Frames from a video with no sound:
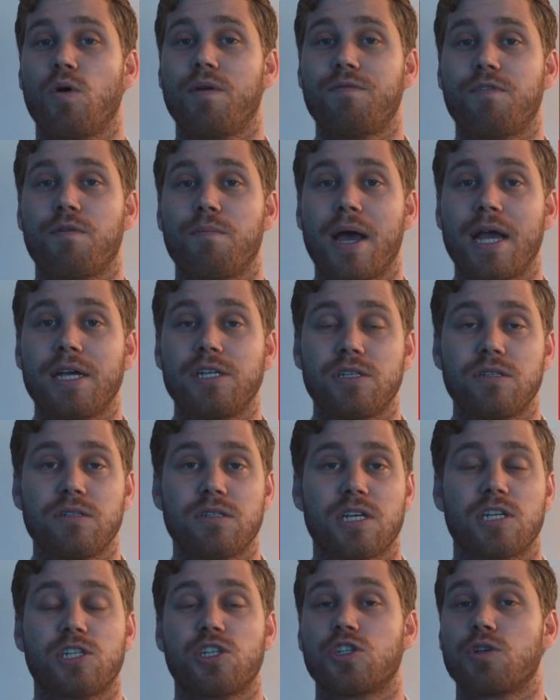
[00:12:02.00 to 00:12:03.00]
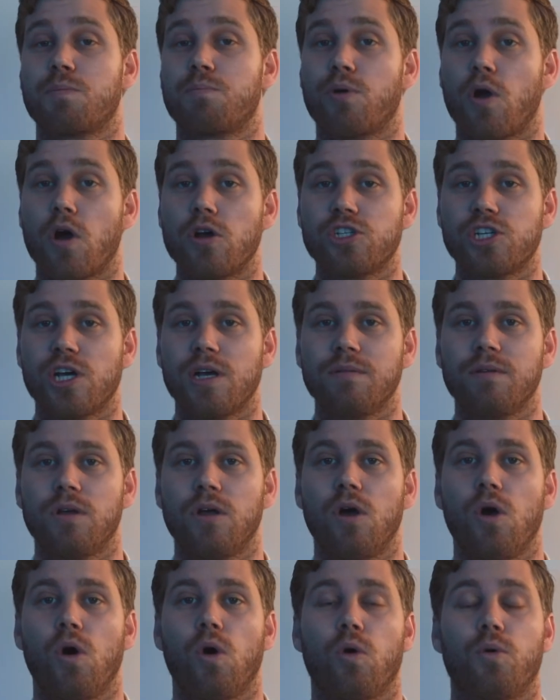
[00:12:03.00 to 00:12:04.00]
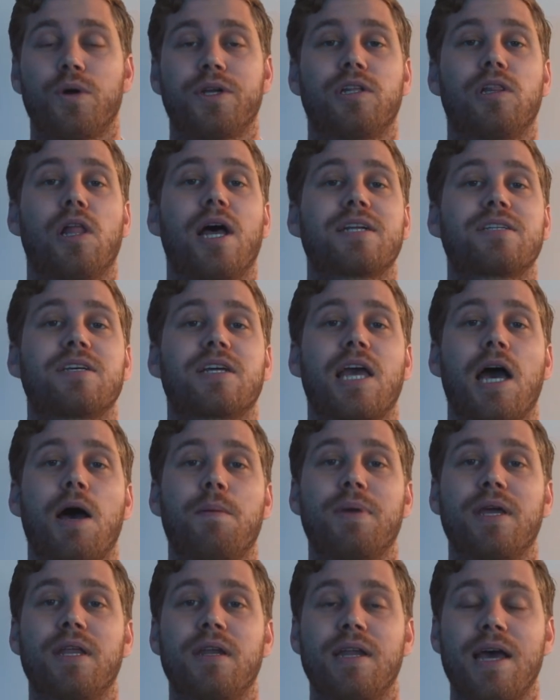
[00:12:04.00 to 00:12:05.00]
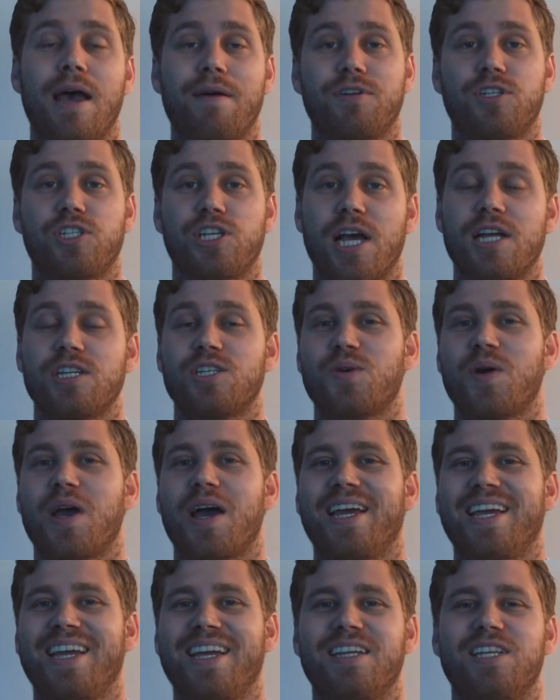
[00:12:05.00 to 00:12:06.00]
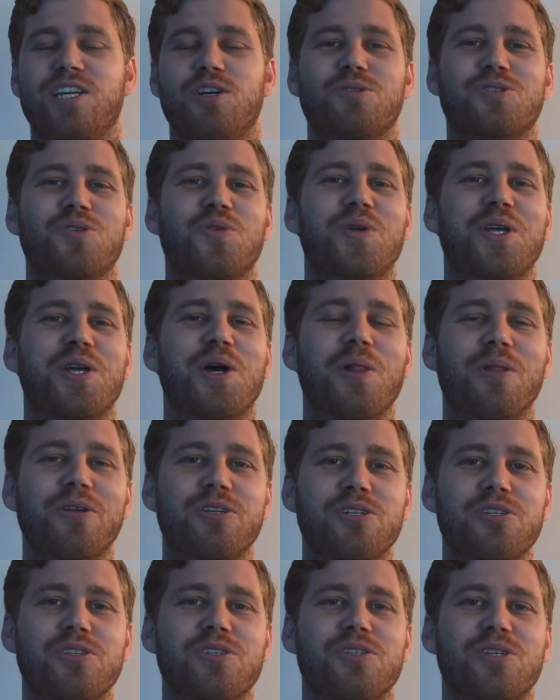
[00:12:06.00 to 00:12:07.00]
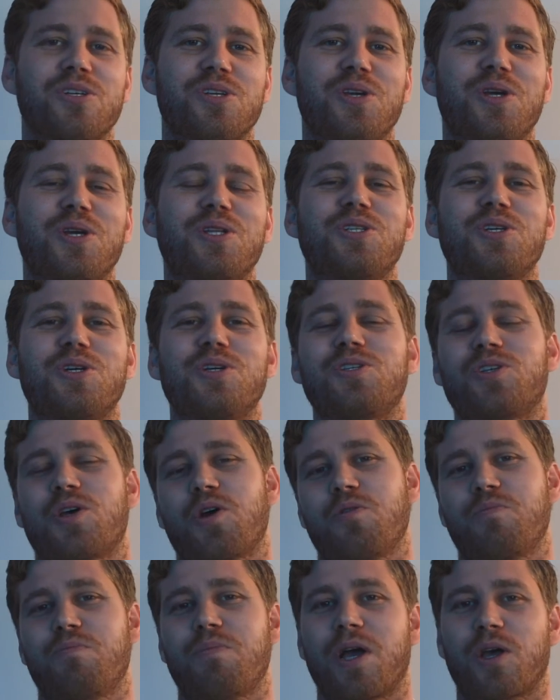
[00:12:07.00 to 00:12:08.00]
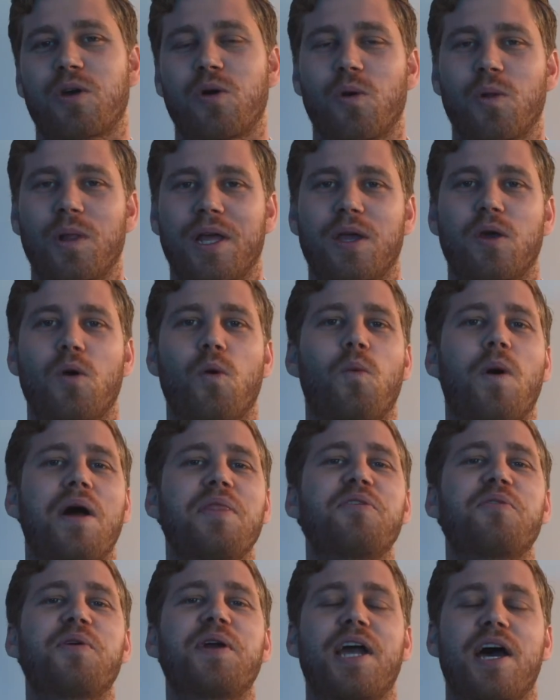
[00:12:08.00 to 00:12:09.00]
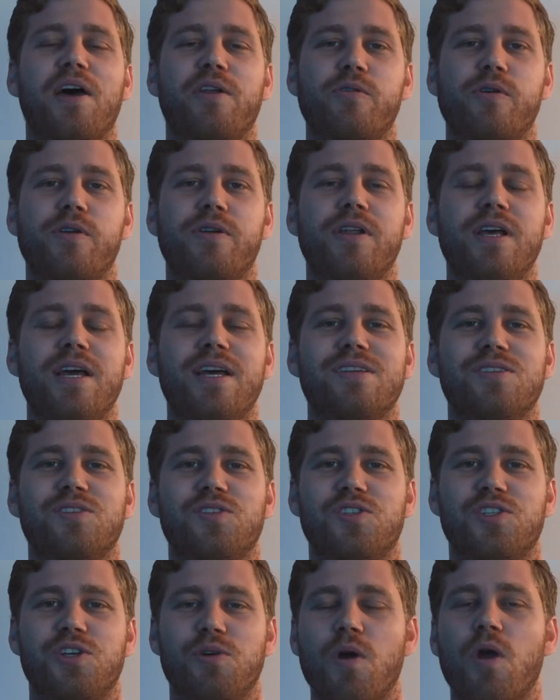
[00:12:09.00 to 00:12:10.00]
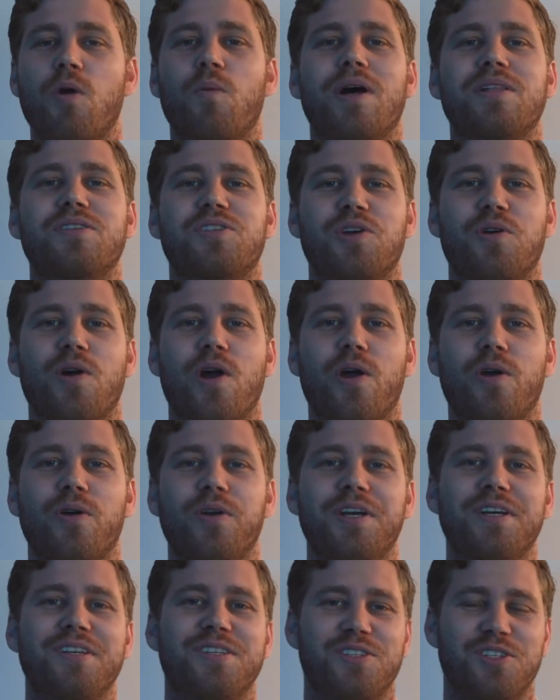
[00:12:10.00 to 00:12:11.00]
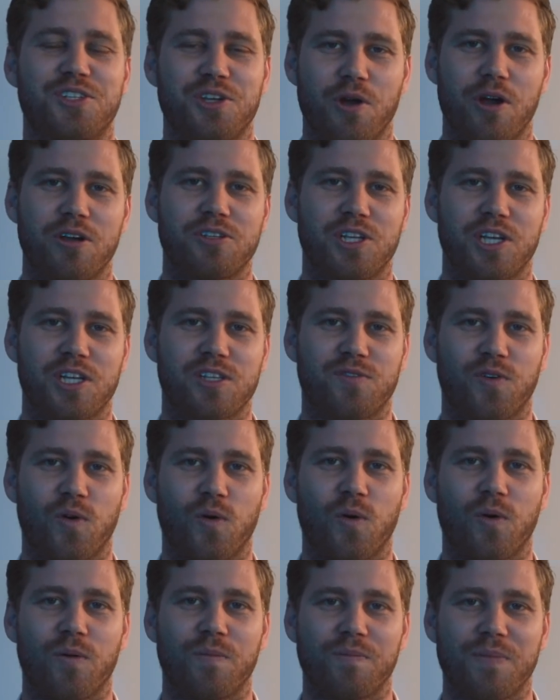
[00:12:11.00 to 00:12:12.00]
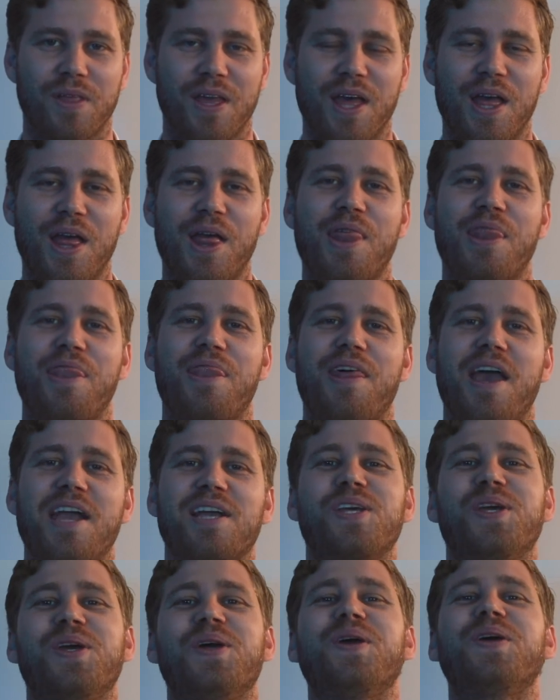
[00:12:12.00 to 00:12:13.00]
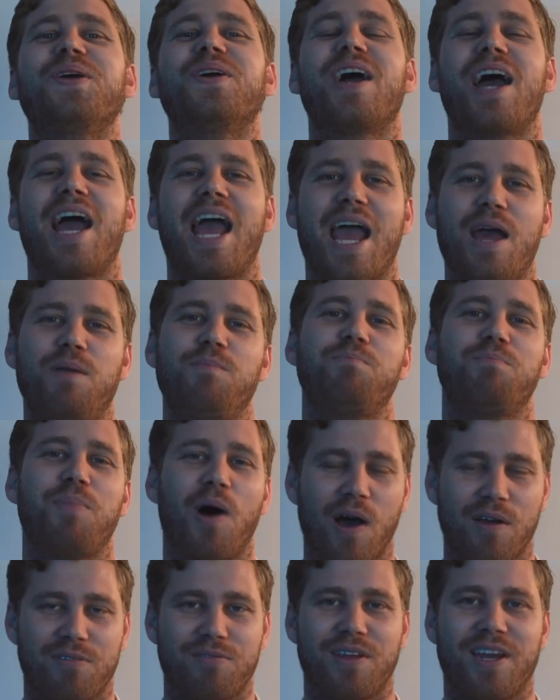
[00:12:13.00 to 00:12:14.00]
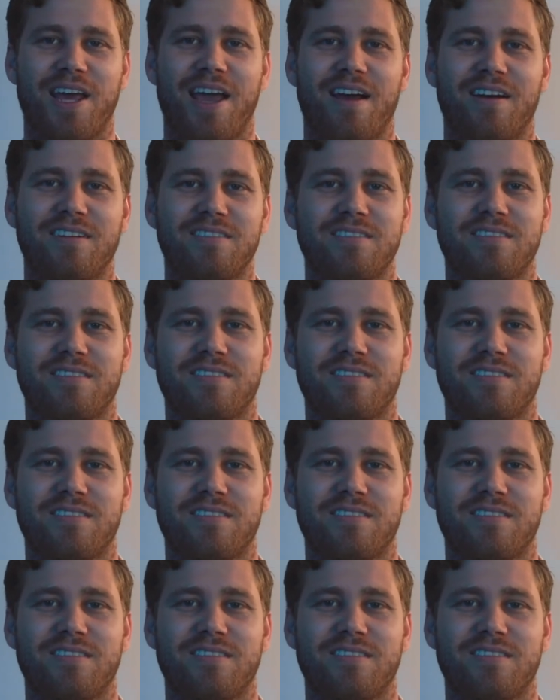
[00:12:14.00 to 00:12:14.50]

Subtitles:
information, such as a brochure, or you'd like to come in and have a chat to our eardeals audiologist, you can do so by calling 1300 010 064. Thank you and bye for now.